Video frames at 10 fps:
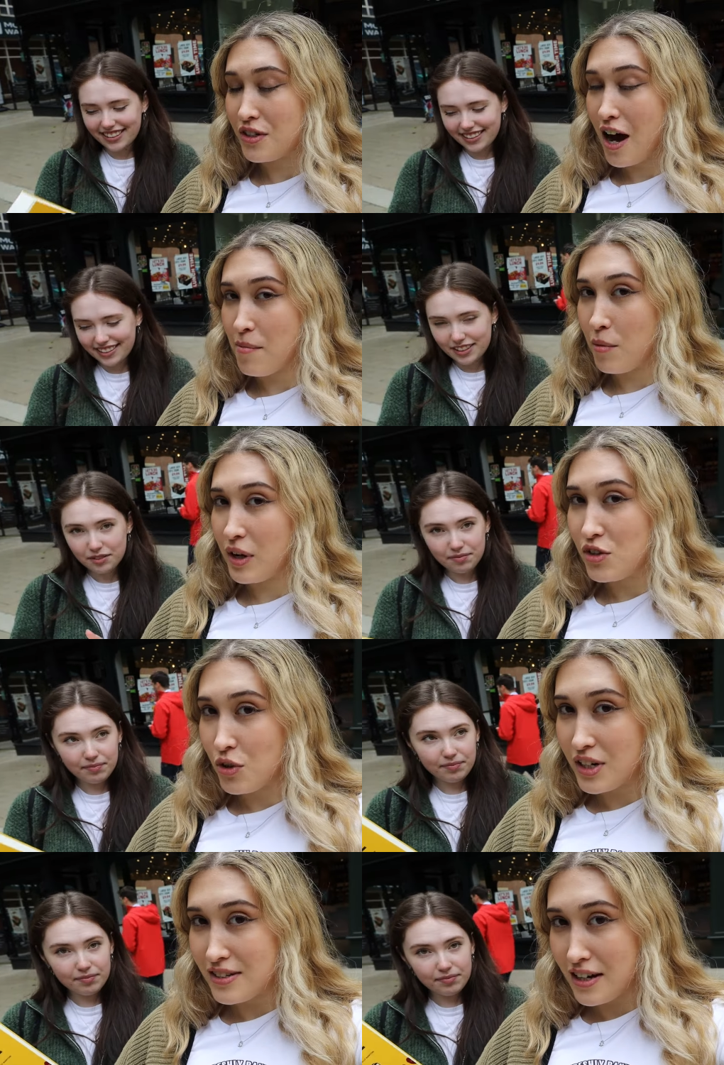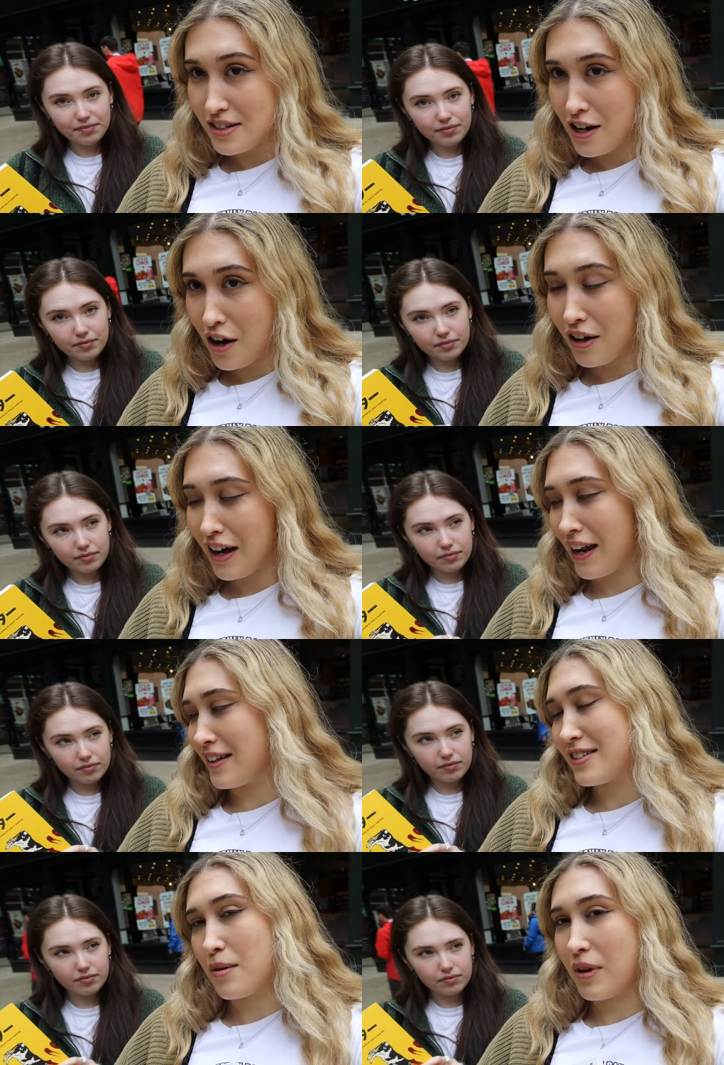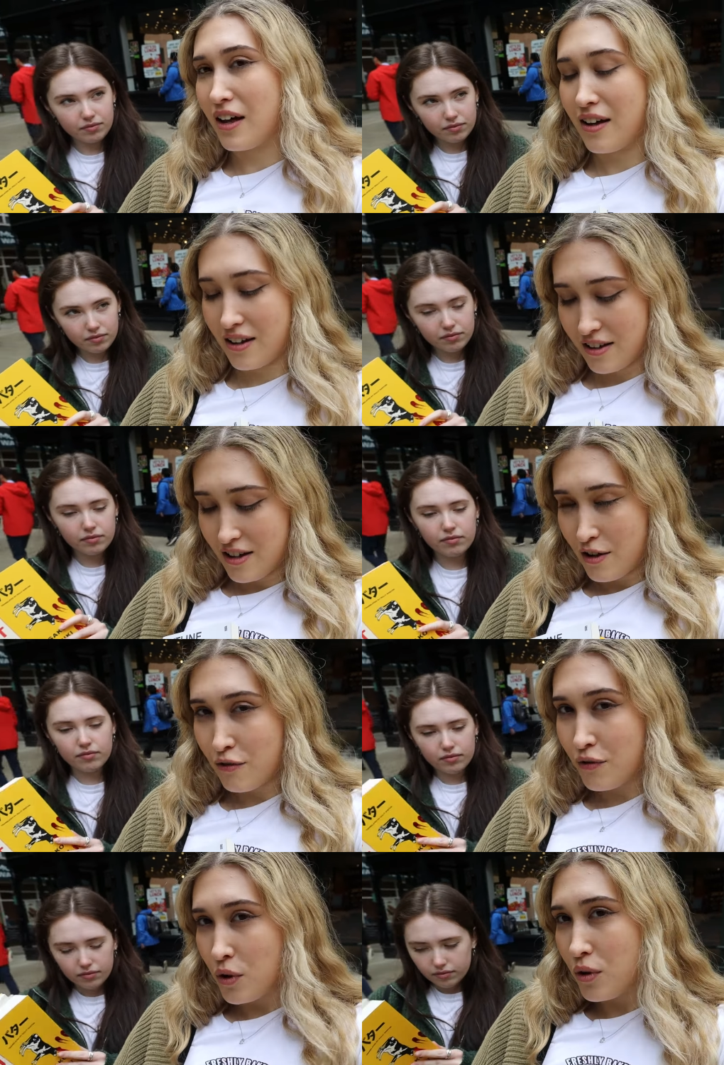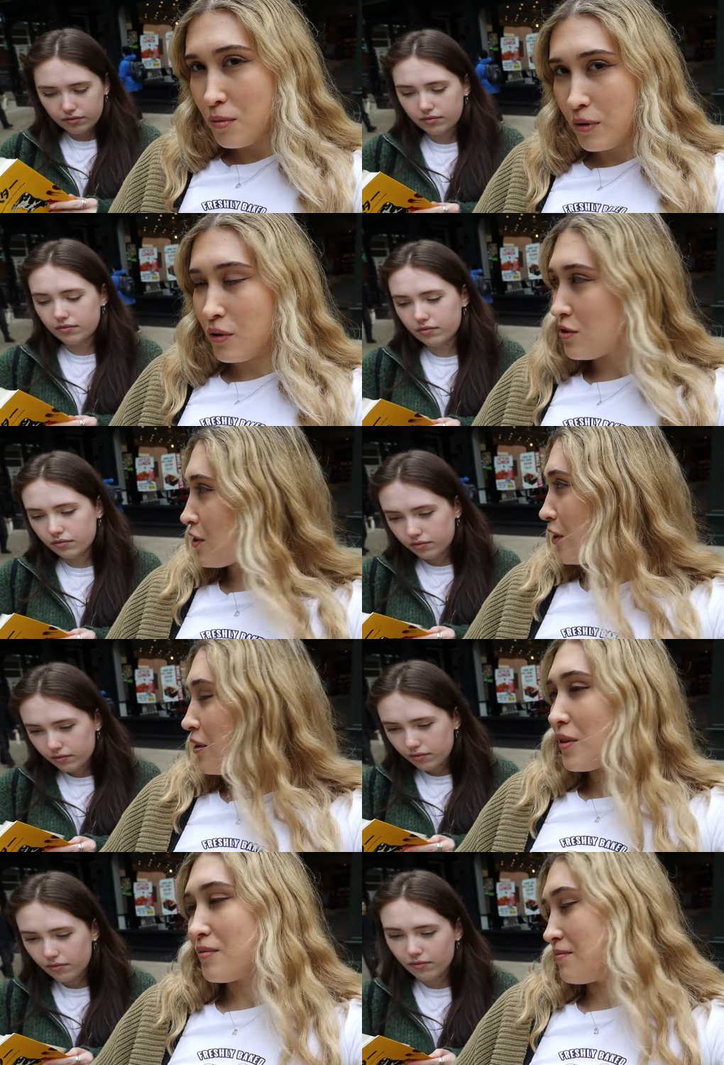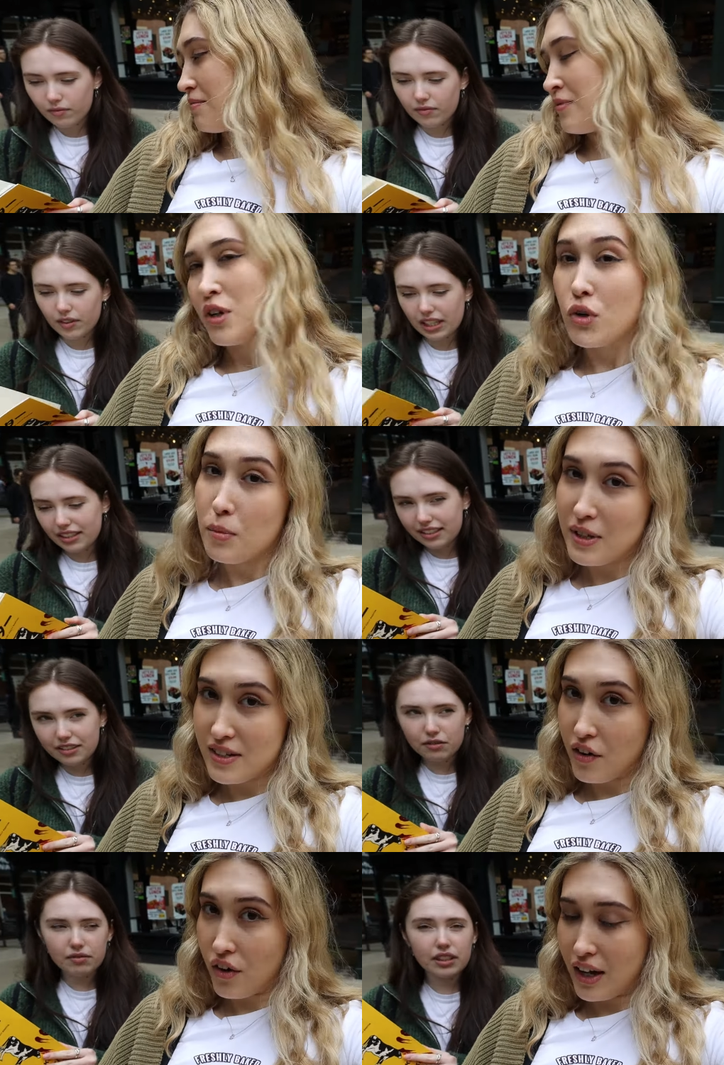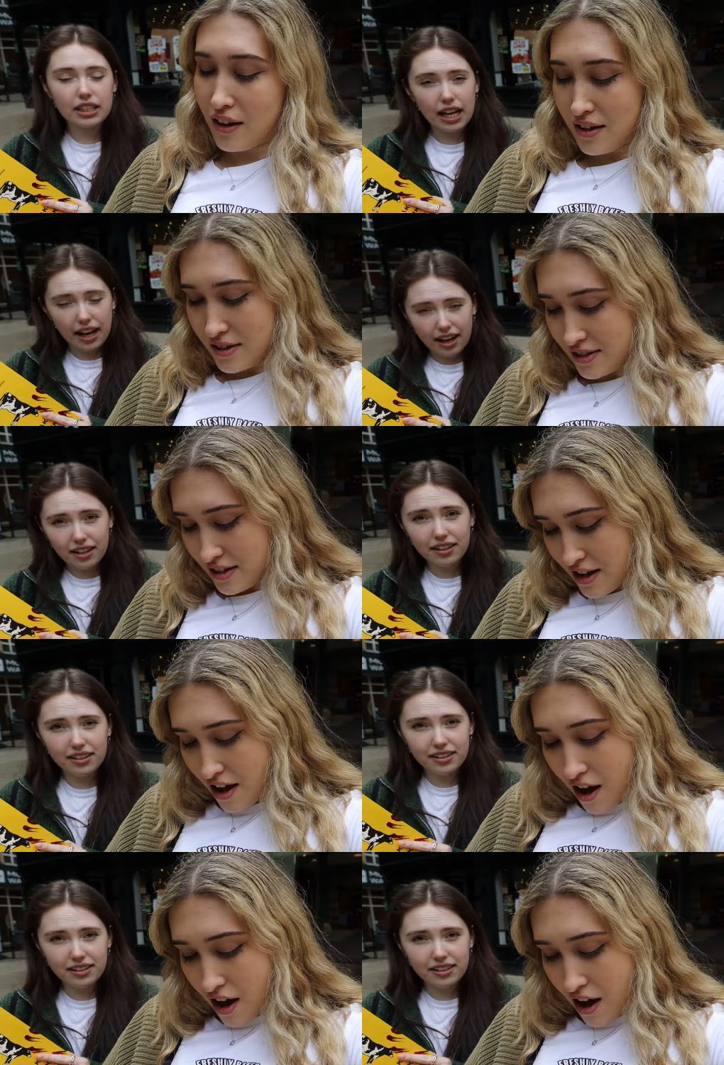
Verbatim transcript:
Speaker 1: a long time, and we enjoyed A Certain Hunger, and it's similar food but also creepy serial killers. Yeah.